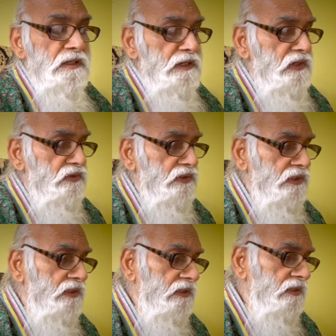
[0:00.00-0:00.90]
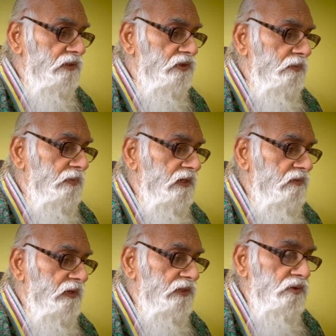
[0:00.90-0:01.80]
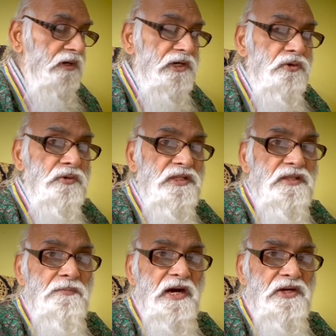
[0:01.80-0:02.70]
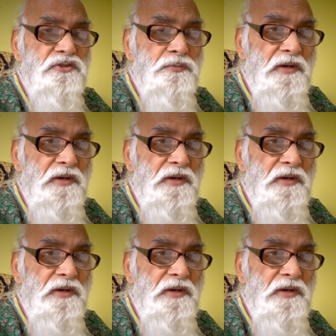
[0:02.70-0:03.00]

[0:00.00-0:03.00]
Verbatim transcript: Yes, in the discipline, when you are doing the march